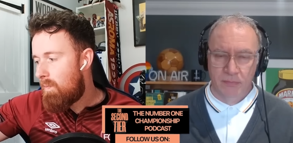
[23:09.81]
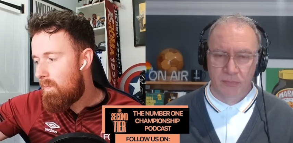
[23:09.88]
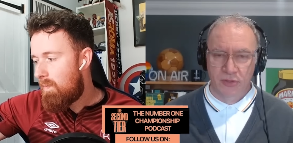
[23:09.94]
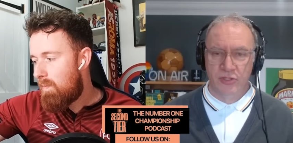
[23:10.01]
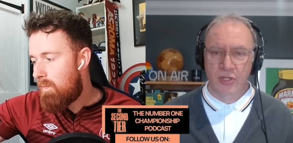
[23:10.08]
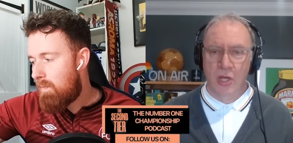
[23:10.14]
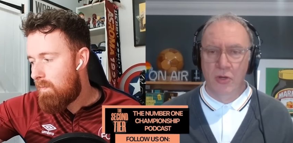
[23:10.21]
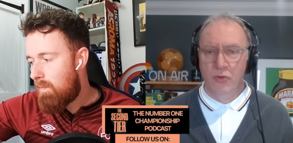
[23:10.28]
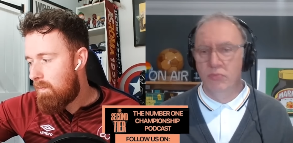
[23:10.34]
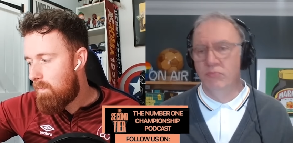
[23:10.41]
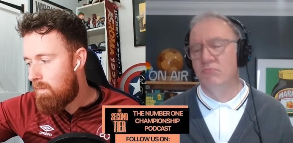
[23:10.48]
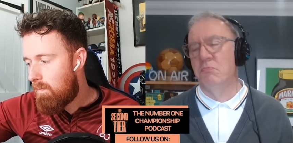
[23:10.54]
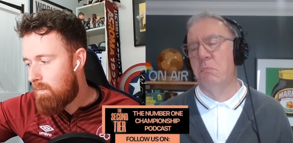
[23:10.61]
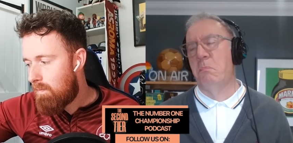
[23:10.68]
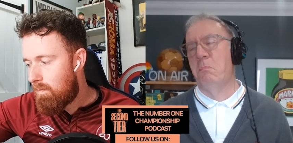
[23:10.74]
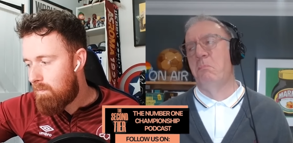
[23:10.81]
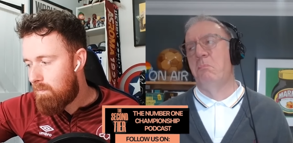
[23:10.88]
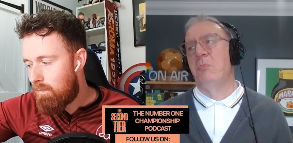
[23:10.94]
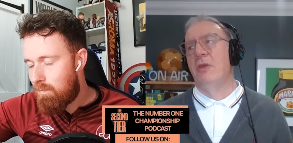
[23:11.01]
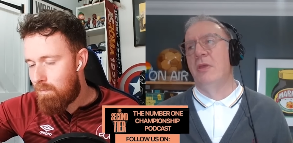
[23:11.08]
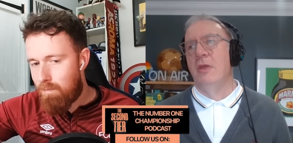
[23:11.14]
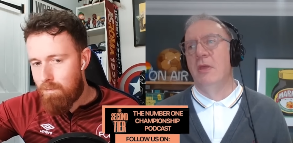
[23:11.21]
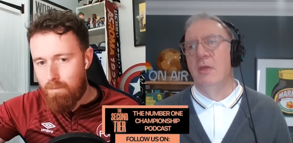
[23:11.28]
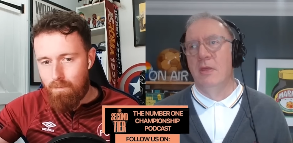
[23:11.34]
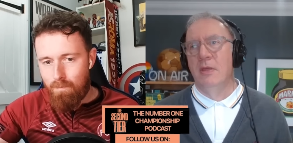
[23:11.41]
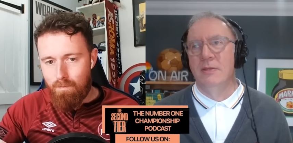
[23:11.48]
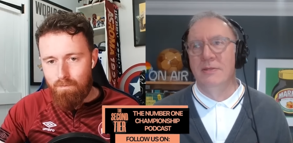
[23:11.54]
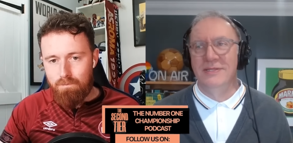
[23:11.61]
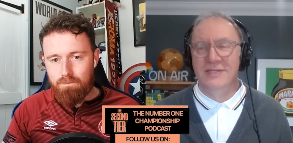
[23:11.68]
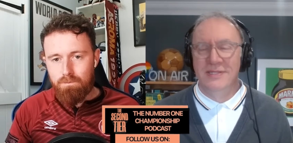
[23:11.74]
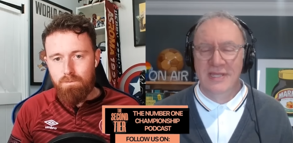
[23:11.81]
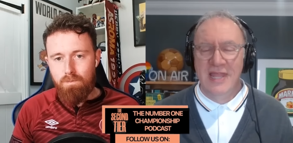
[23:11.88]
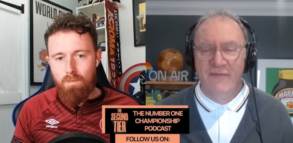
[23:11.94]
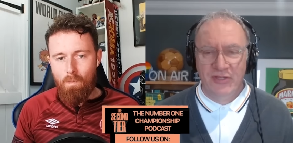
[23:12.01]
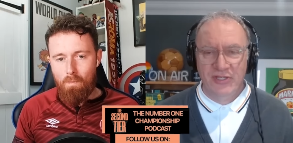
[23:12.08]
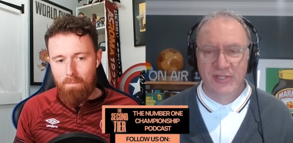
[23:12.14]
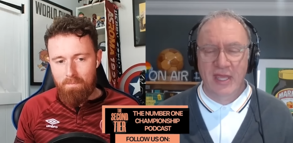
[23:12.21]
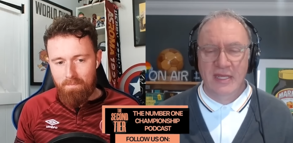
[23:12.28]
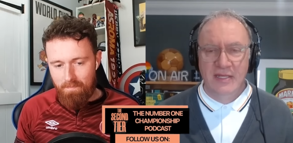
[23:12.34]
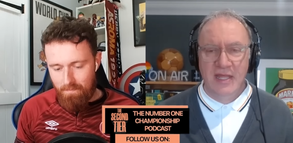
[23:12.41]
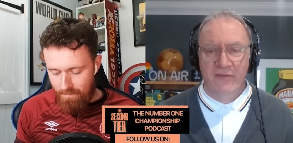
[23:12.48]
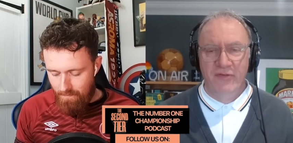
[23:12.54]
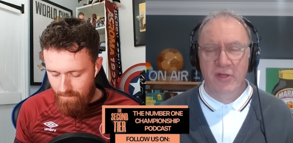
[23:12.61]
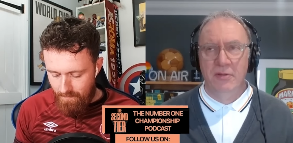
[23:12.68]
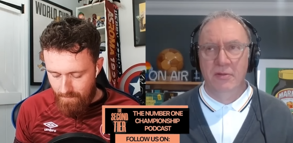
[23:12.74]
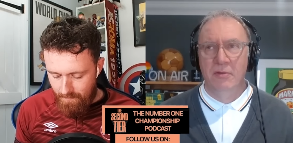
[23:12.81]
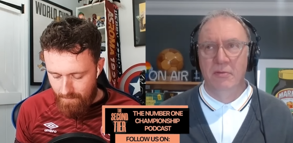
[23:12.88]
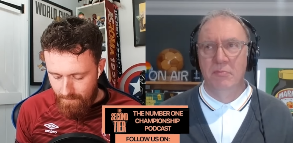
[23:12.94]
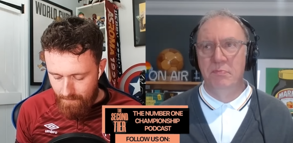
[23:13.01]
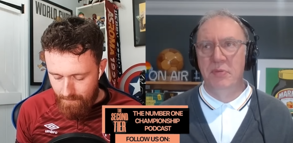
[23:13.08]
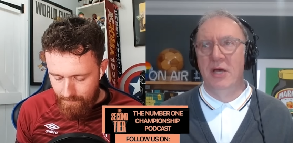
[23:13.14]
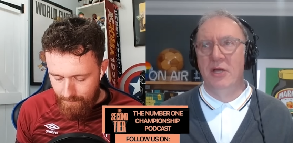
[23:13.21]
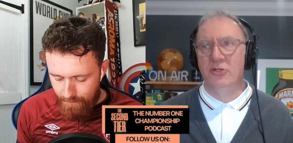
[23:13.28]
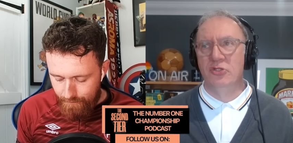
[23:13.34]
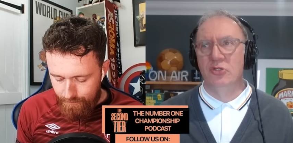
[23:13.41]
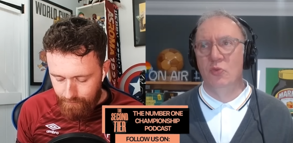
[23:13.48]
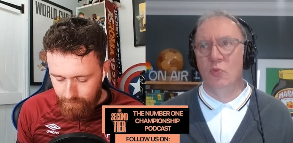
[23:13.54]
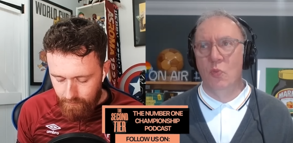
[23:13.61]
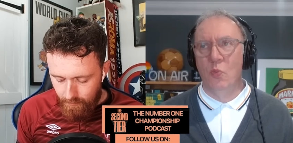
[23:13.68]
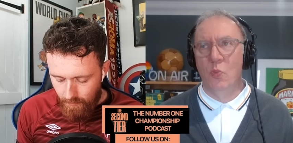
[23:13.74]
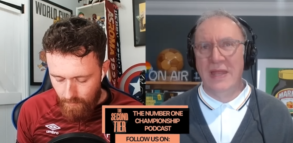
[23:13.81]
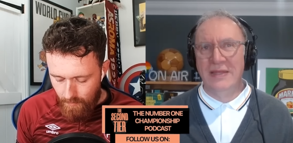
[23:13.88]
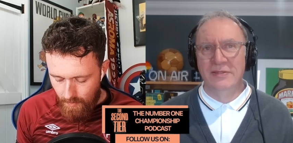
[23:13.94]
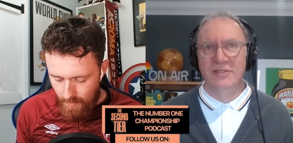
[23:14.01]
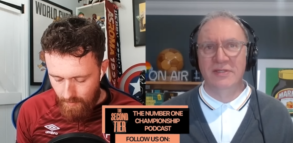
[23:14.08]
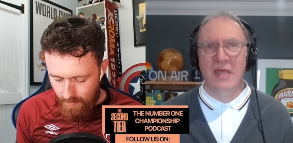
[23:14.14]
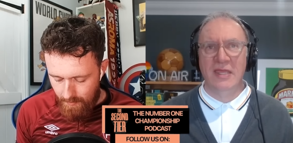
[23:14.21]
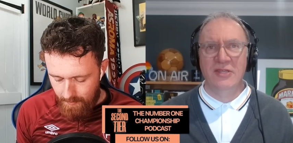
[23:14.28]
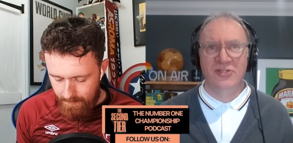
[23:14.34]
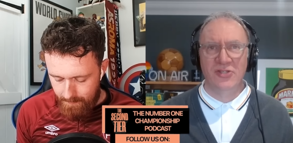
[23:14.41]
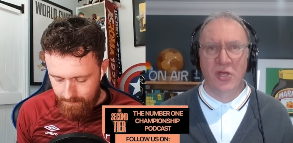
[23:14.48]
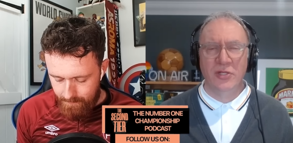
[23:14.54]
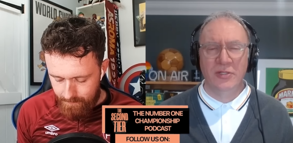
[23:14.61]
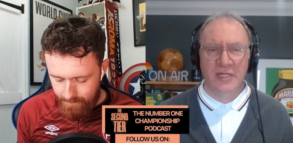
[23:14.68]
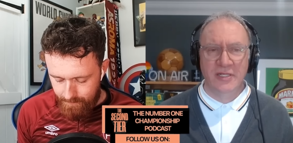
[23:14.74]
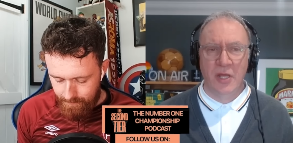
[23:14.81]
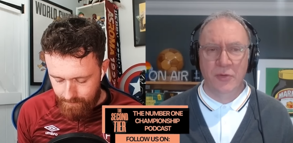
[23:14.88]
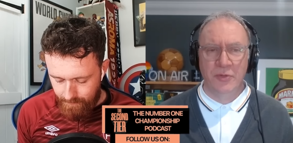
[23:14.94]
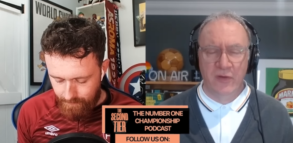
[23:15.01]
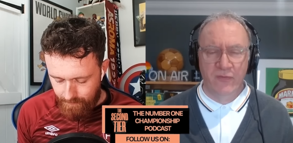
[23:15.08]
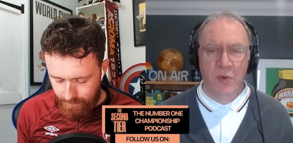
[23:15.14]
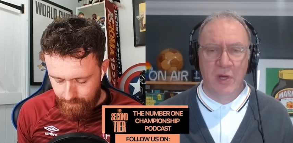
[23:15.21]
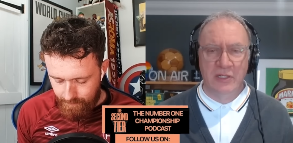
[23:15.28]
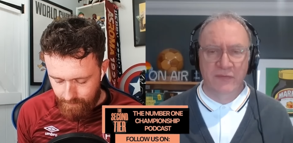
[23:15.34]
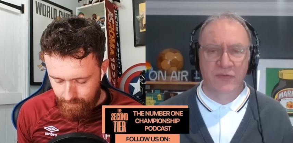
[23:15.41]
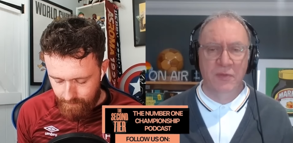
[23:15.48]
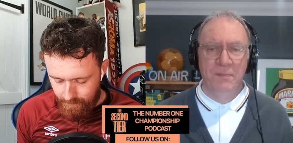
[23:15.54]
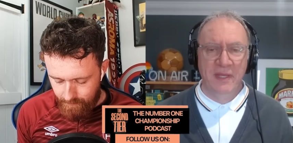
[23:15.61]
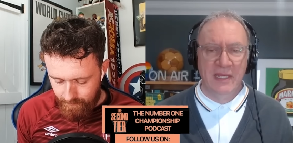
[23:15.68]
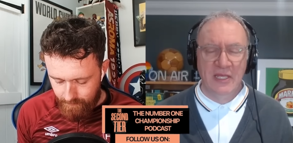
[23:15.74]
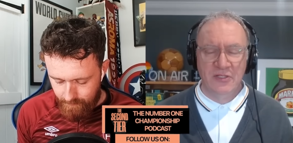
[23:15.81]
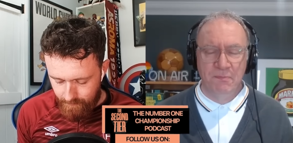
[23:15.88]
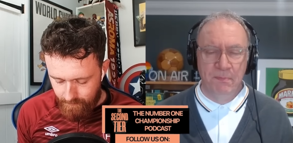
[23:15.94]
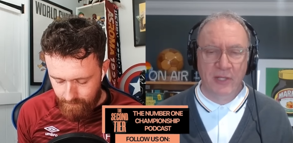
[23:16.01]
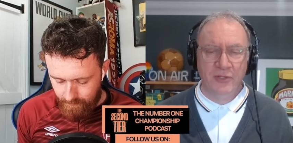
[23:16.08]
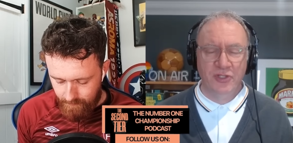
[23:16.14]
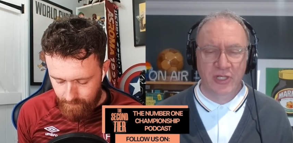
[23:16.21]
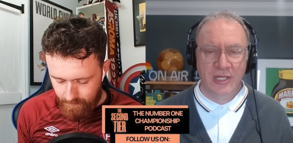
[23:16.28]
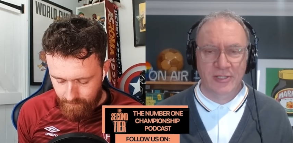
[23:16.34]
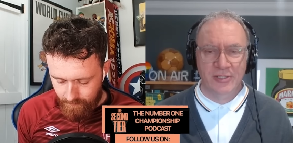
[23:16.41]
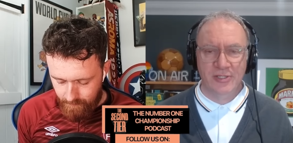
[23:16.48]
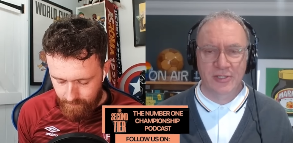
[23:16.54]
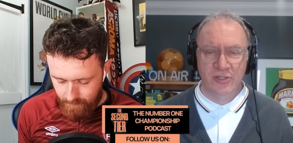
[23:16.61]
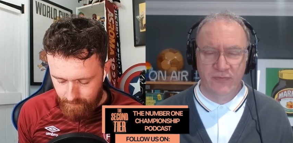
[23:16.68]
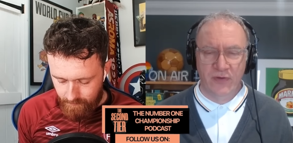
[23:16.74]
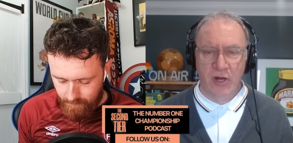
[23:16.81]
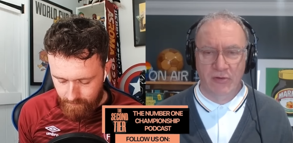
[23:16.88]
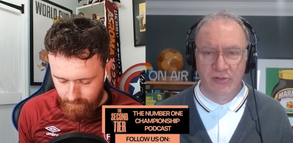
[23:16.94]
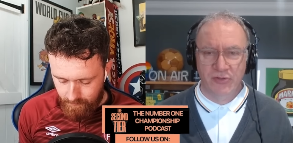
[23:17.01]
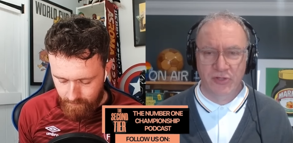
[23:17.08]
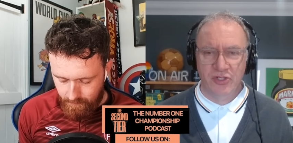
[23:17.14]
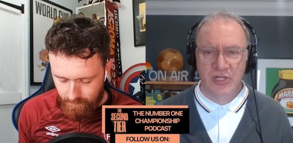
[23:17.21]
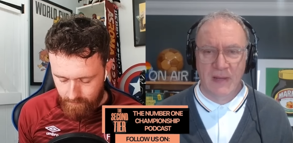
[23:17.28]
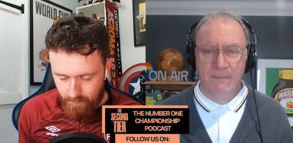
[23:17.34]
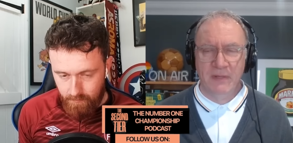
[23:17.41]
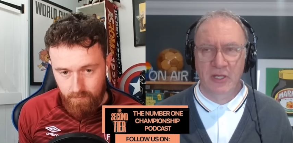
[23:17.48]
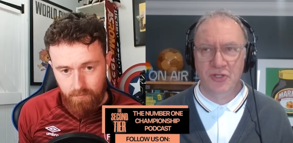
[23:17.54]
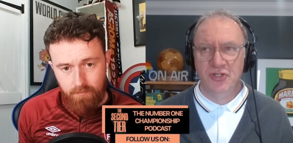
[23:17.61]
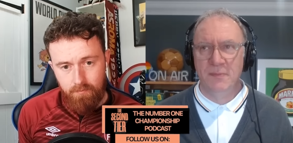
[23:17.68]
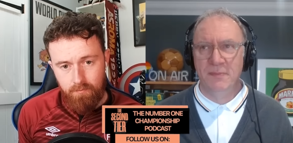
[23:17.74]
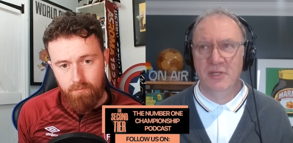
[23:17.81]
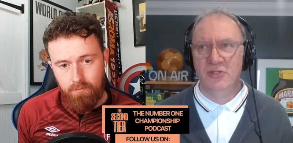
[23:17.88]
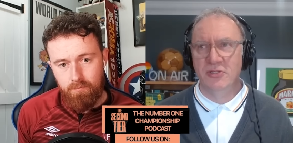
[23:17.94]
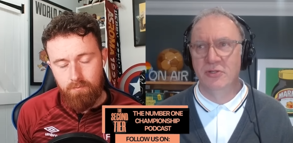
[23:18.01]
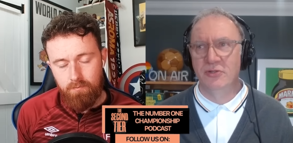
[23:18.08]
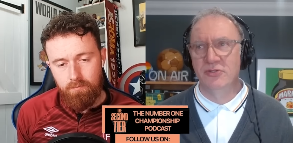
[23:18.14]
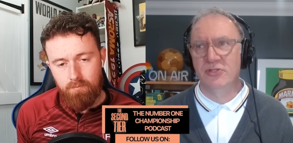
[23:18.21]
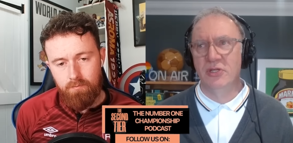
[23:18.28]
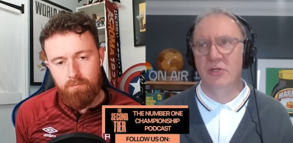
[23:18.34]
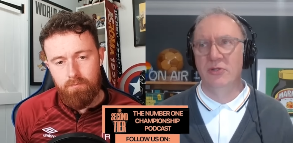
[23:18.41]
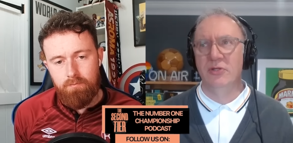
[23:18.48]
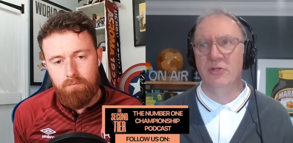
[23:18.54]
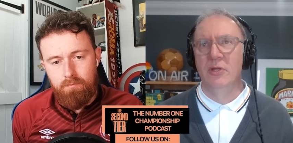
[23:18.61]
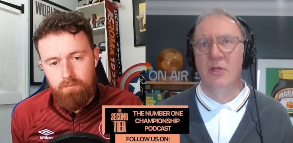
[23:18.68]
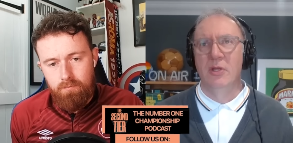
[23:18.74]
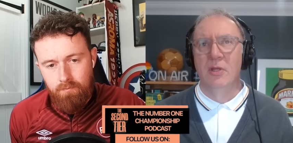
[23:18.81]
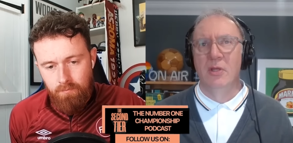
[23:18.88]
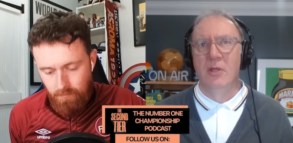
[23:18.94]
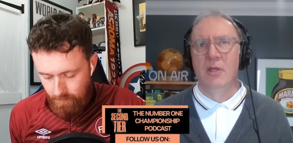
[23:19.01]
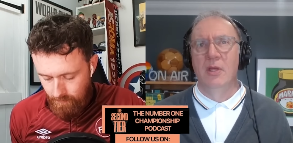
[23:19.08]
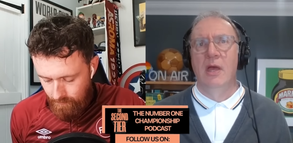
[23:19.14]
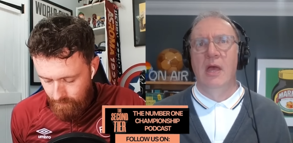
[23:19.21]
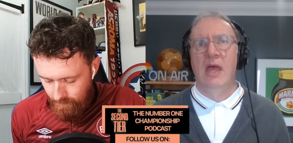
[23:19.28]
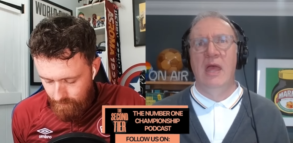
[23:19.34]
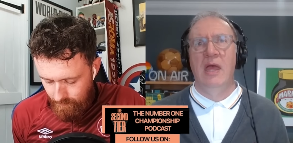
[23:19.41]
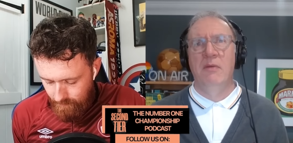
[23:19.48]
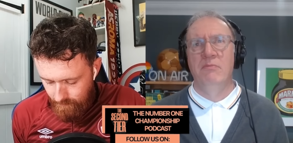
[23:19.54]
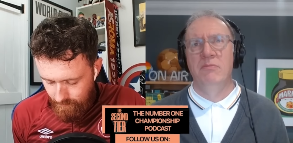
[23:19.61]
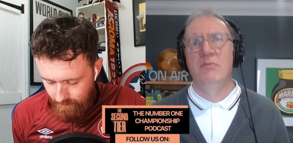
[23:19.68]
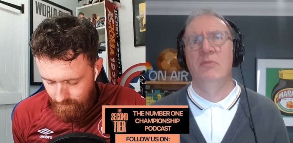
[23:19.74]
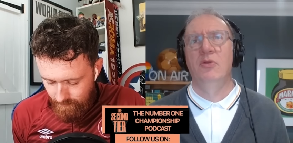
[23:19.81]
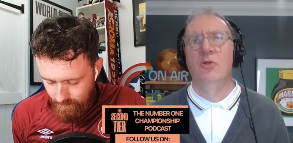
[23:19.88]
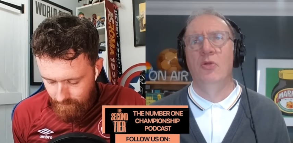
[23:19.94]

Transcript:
Speaker 1: So, never say never. But Wednesday certainly don't have one of the biggest budgets as far as the championship is concerned. Um,